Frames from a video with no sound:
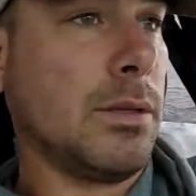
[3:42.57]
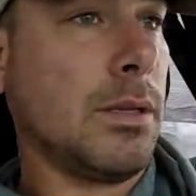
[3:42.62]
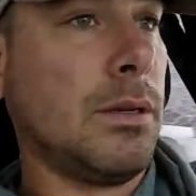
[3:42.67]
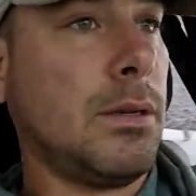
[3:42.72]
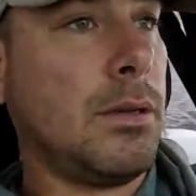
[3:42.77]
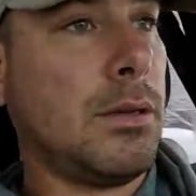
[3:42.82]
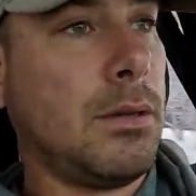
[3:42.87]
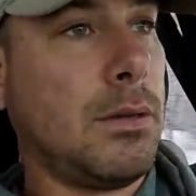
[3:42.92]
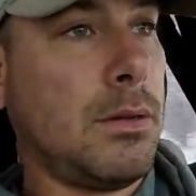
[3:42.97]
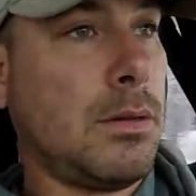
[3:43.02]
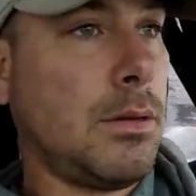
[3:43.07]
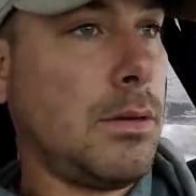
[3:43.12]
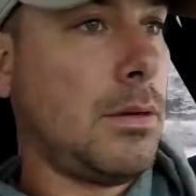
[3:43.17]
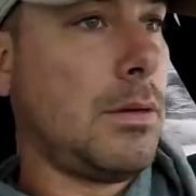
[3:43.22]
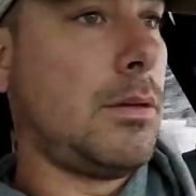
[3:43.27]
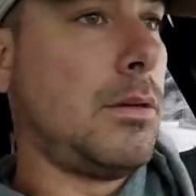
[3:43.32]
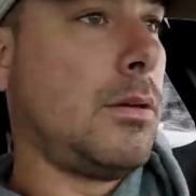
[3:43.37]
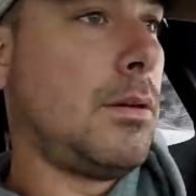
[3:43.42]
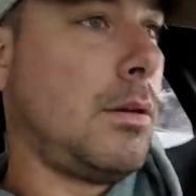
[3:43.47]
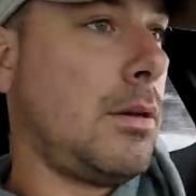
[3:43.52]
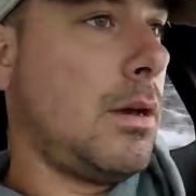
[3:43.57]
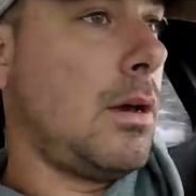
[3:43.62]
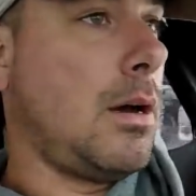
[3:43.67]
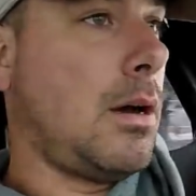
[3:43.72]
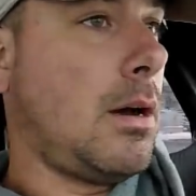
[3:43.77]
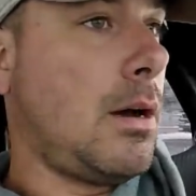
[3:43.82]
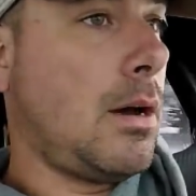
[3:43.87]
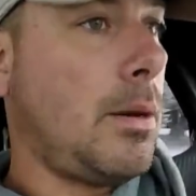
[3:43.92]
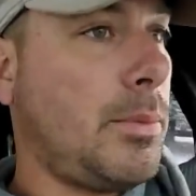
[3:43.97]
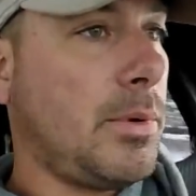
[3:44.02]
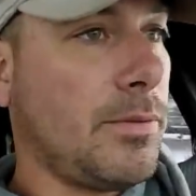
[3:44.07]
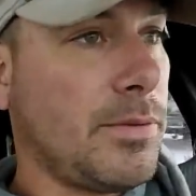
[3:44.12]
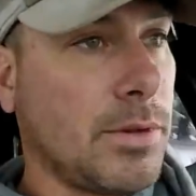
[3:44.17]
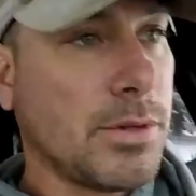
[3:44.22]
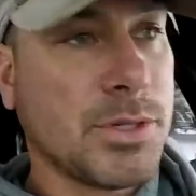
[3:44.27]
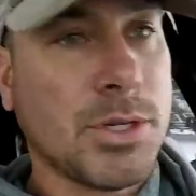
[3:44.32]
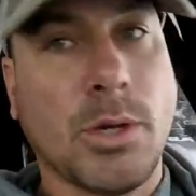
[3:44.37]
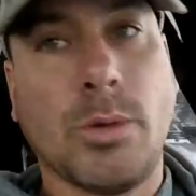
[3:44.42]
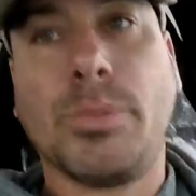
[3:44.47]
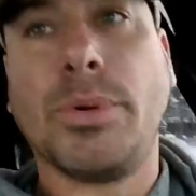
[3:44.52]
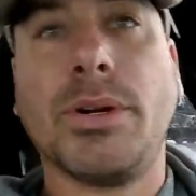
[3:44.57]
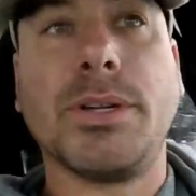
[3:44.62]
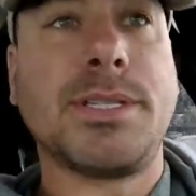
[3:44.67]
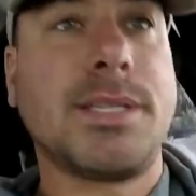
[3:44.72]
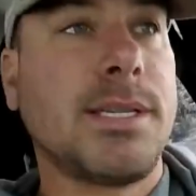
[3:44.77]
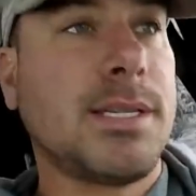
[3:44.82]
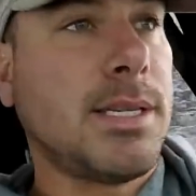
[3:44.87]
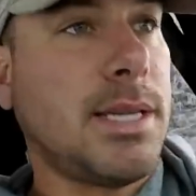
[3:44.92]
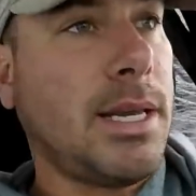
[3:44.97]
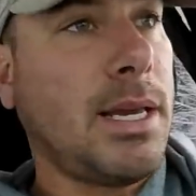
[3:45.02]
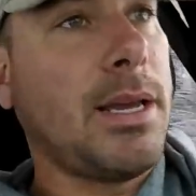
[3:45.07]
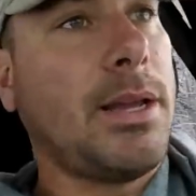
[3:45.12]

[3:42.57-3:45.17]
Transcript: and if there's no birds to see,